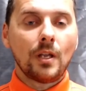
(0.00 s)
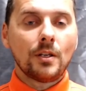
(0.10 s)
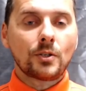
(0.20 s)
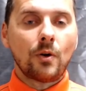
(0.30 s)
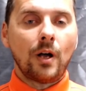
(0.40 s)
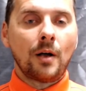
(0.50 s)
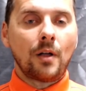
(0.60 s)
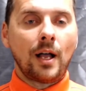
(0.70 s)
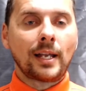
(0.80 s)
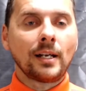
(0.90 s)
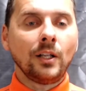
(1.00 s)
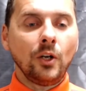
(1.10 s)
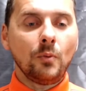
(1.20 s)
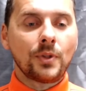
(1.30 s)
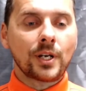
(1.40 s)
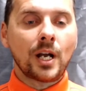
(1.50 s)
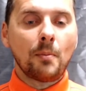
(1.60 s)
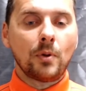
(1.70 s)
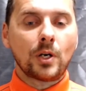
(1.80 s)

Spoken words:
So I conclude with a couple of